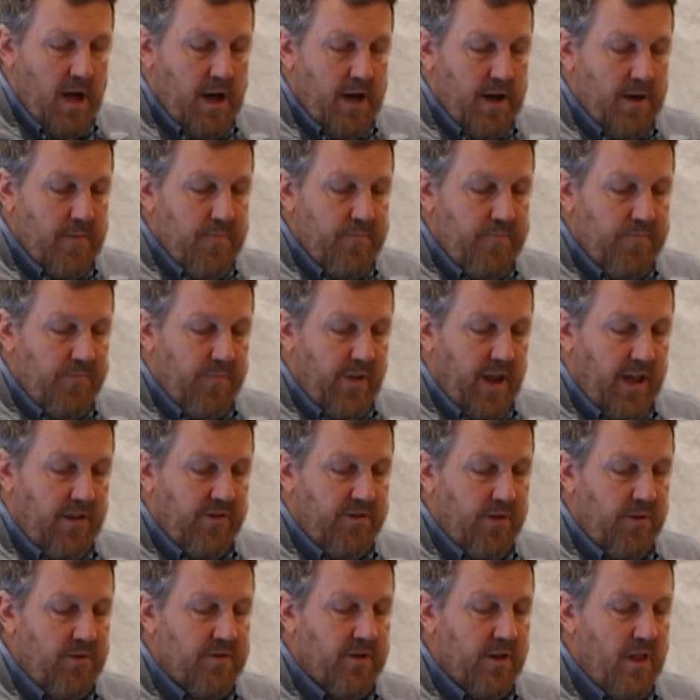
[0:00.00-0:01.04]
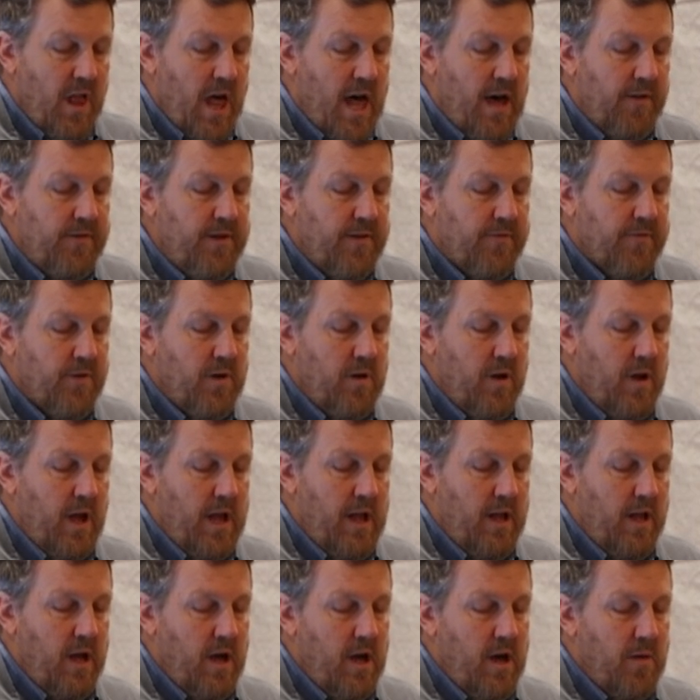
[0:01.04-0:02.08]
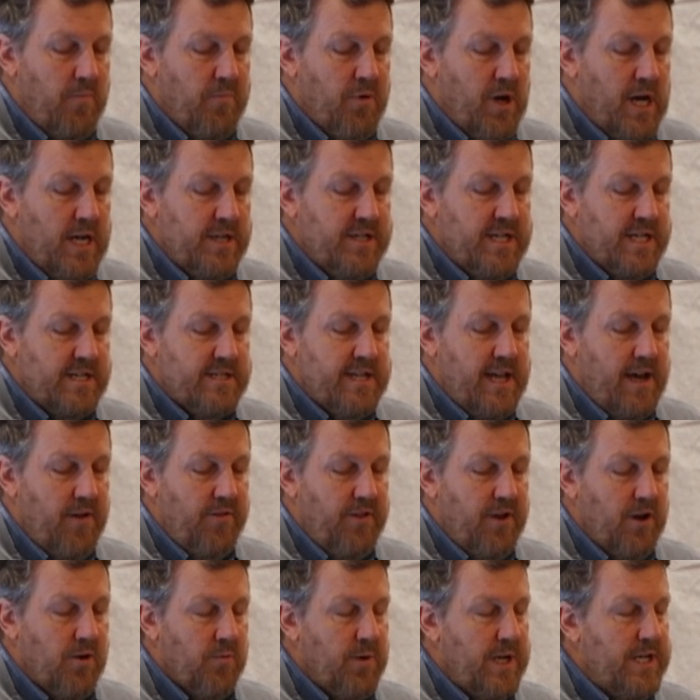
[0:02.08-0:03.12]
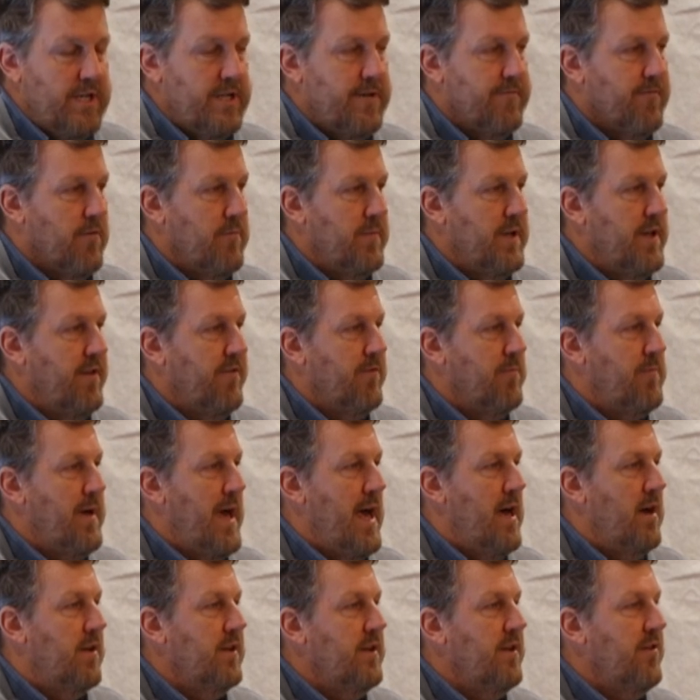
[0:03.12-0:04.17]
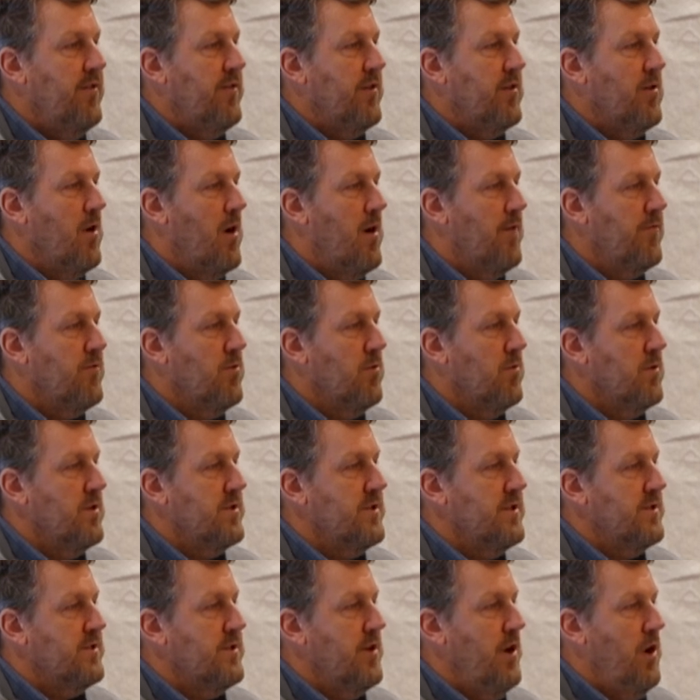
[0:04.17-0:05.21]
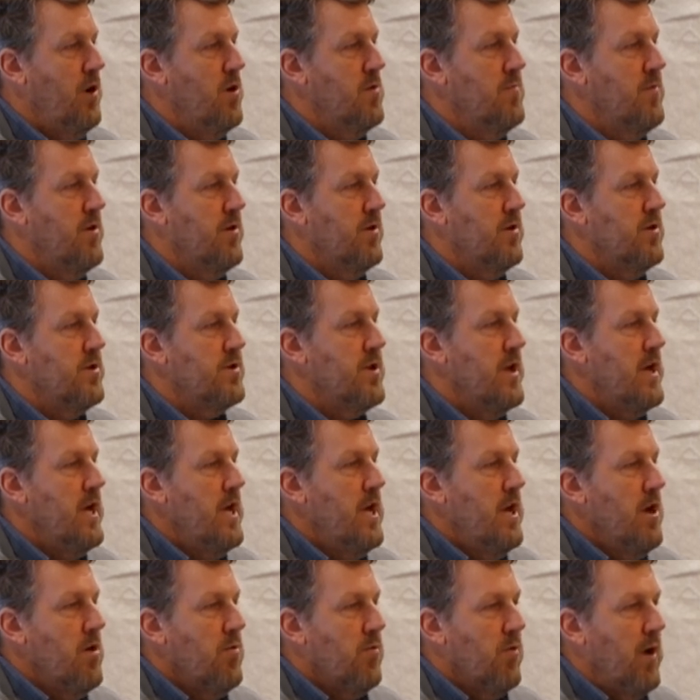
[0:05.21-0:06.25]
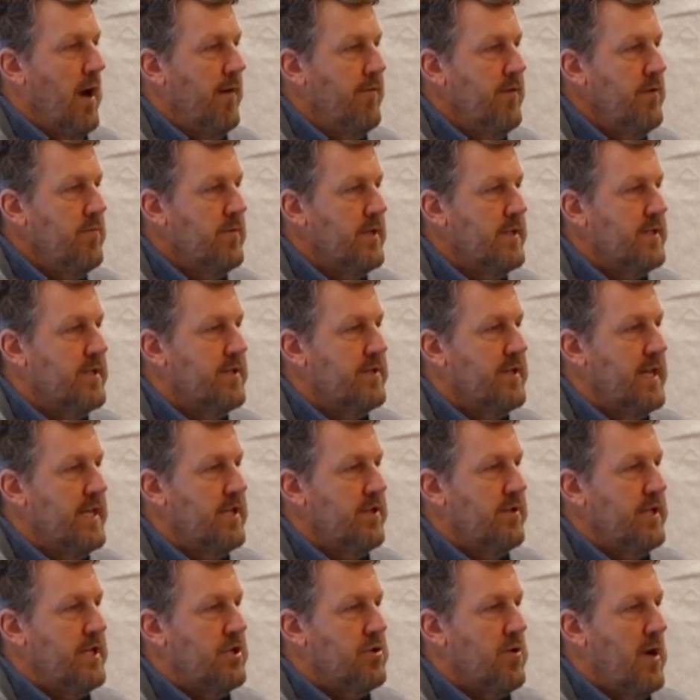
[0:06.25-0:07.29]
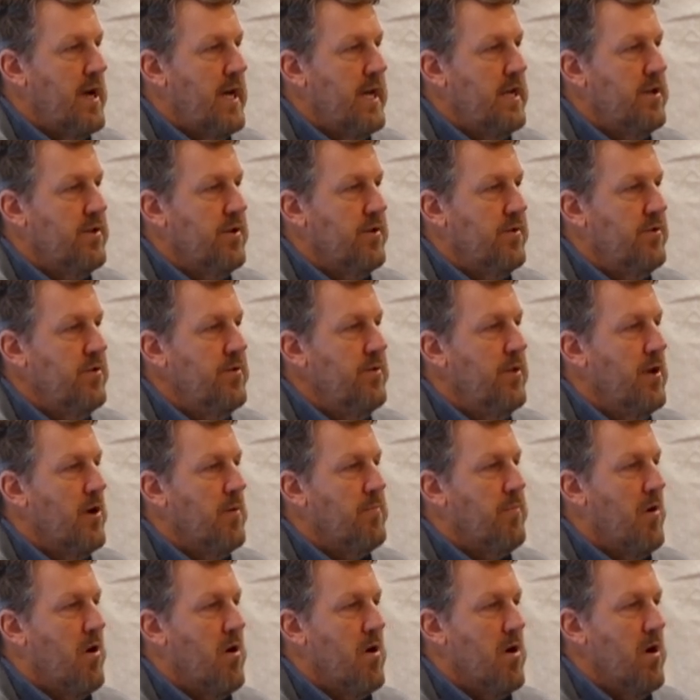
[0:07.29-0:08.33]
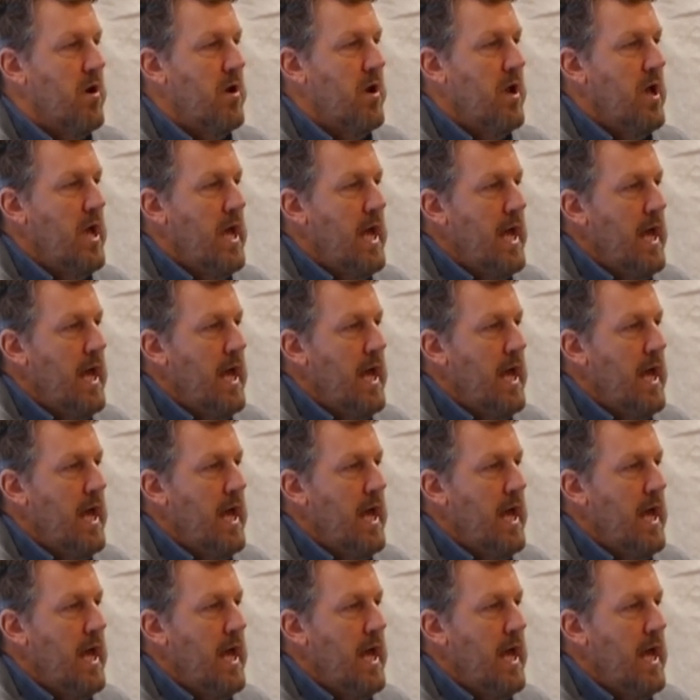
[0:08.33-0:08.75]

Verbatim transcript: Um, and so there's a lot of different uh, projects out there ranging from municipalities to golf courses to homeowners, where everyone's essentially trying to do their part.